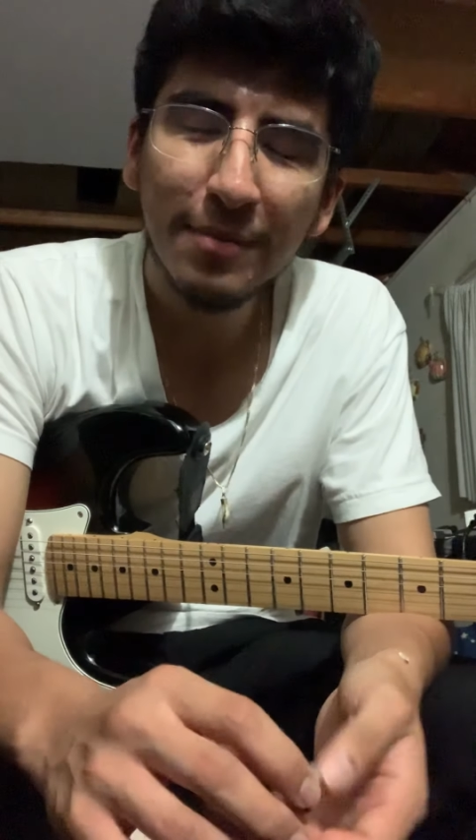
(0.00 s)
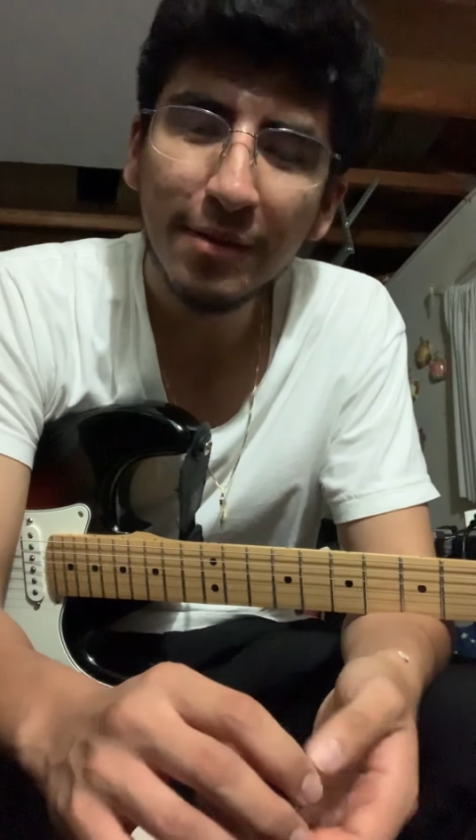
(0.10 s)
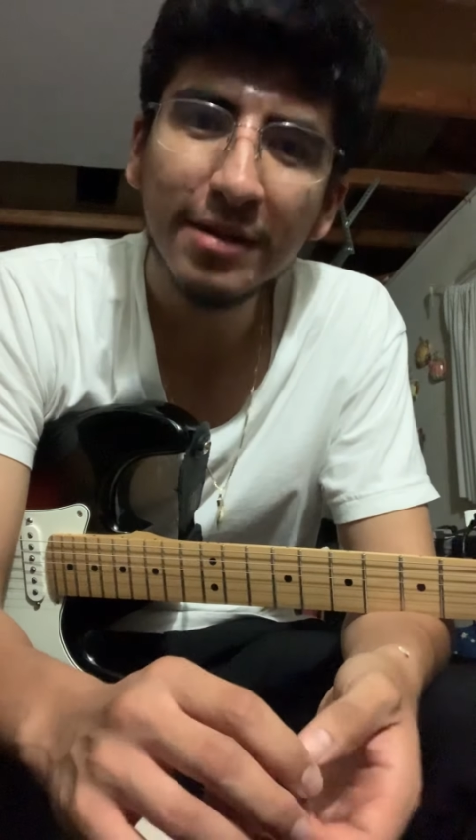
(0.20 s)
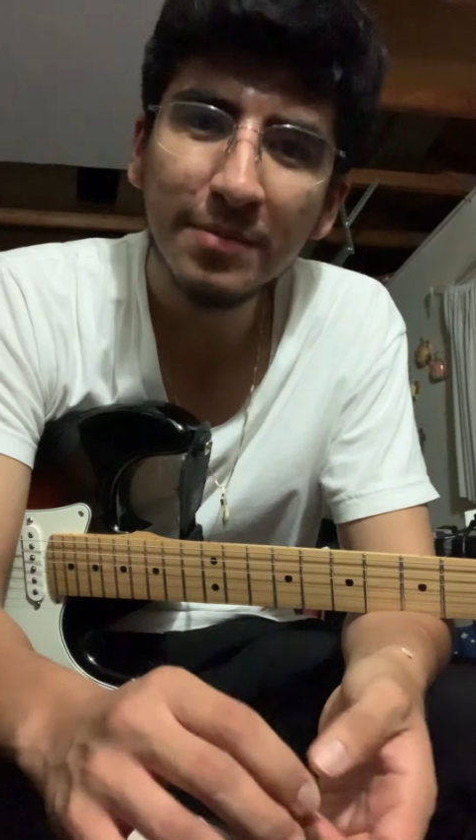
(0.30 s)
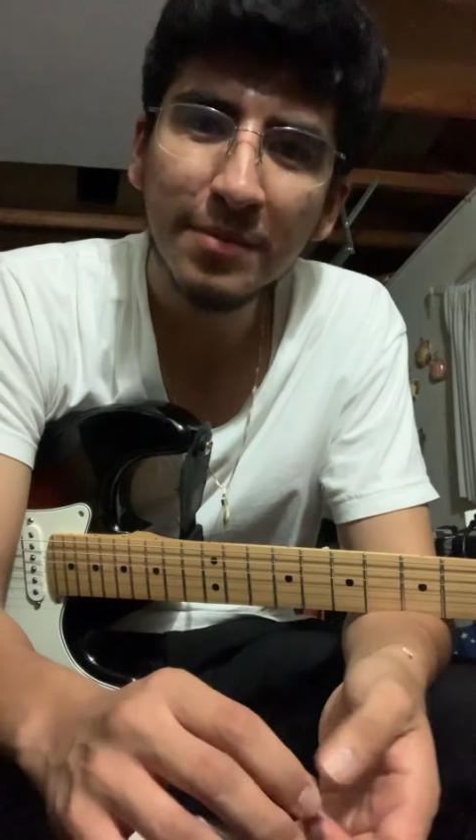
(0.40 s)

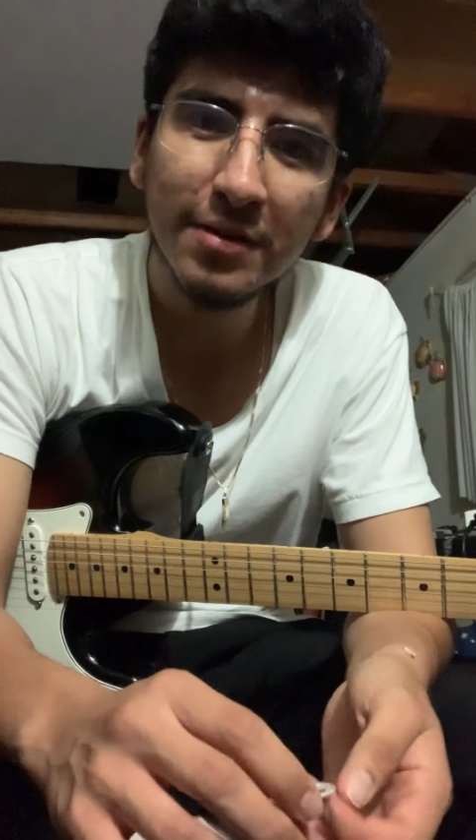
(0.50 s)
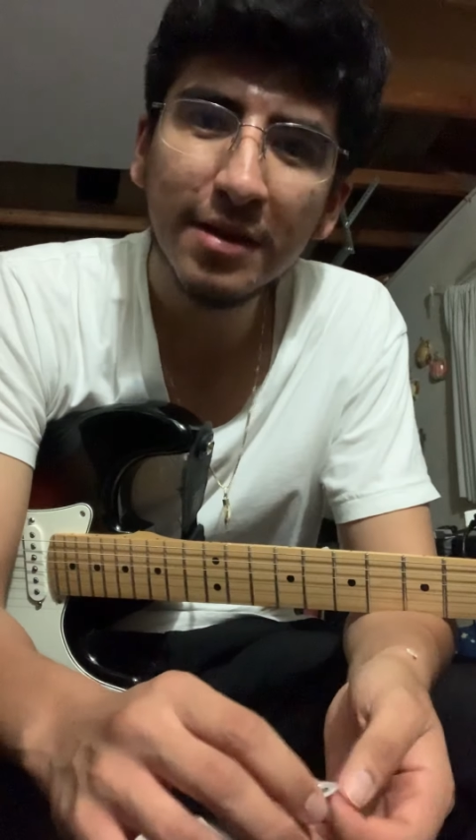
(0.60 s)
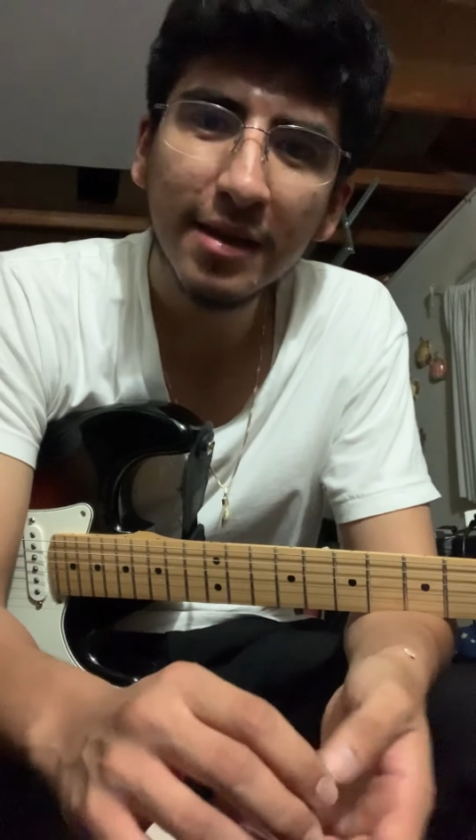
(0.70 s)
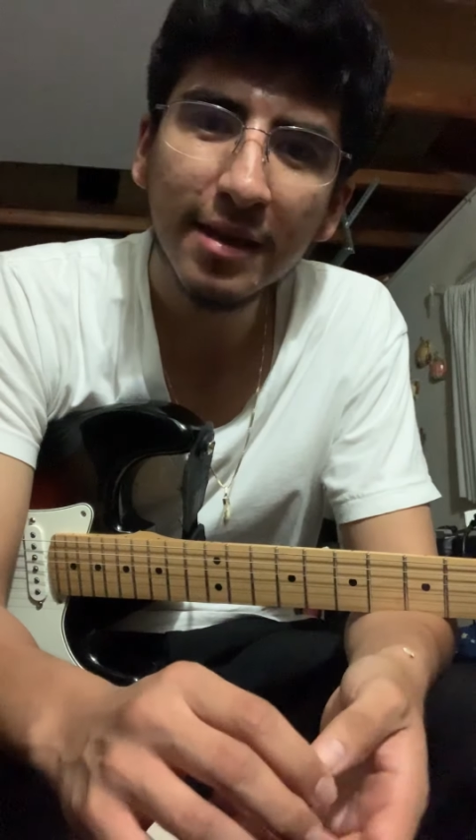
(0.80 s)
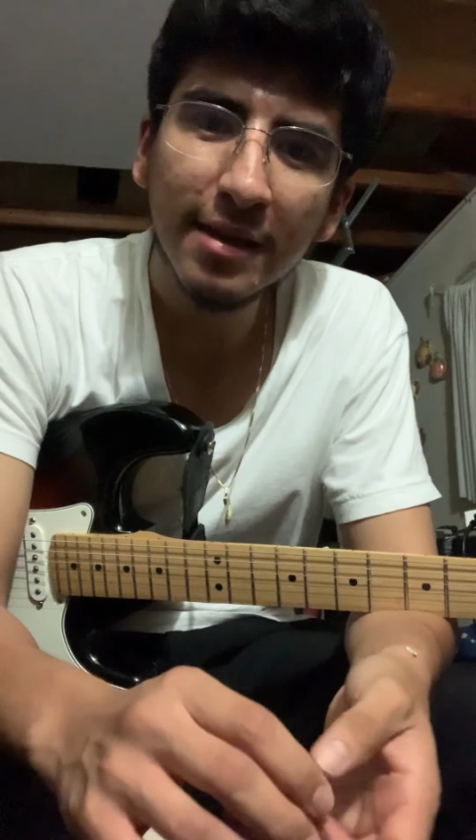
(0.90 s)
playing some
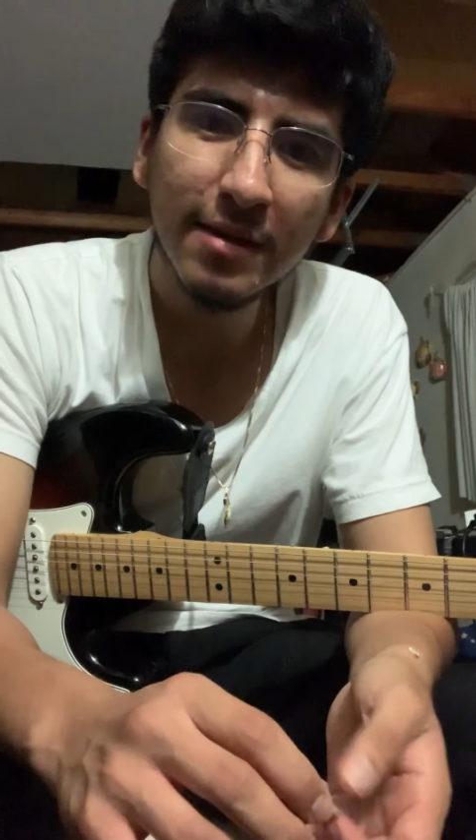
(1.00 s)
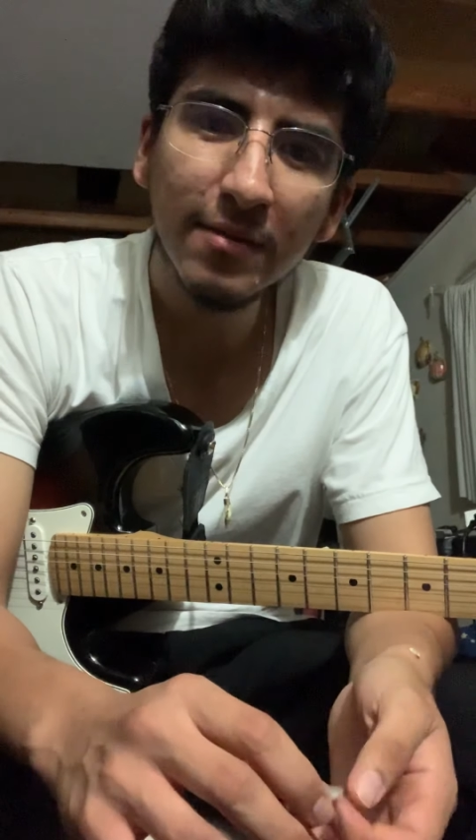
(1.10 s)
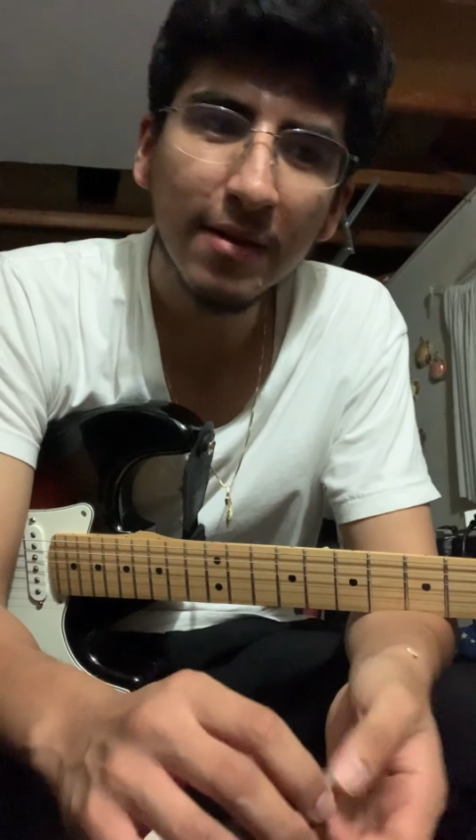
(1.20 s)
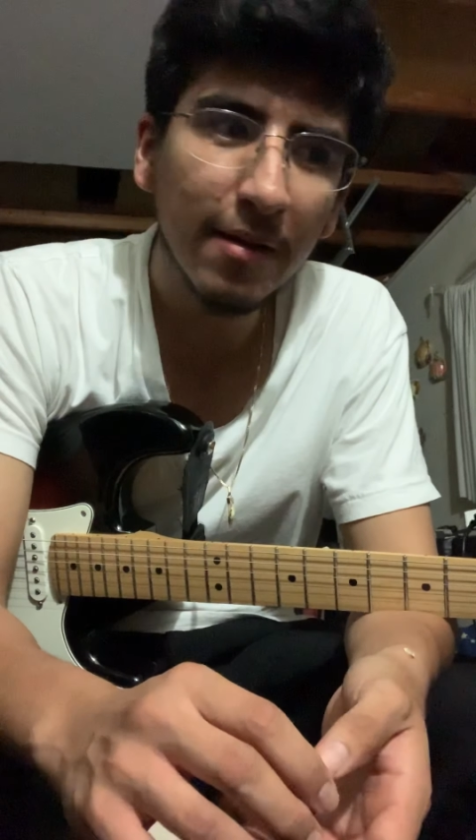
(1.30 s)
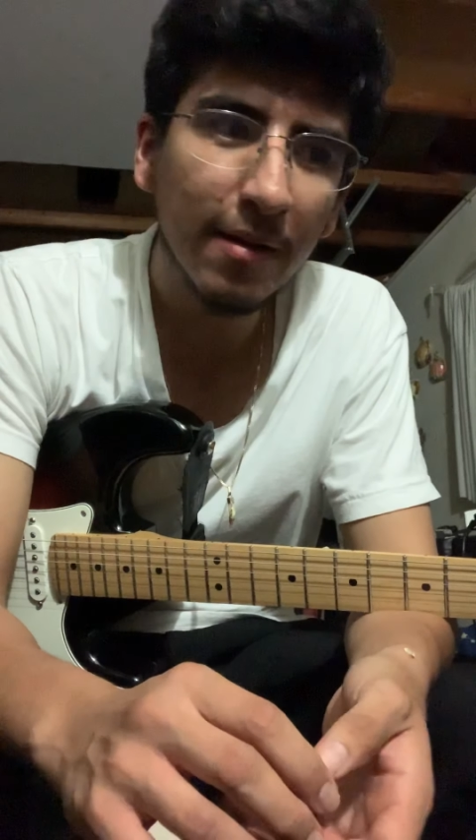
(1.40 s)
music and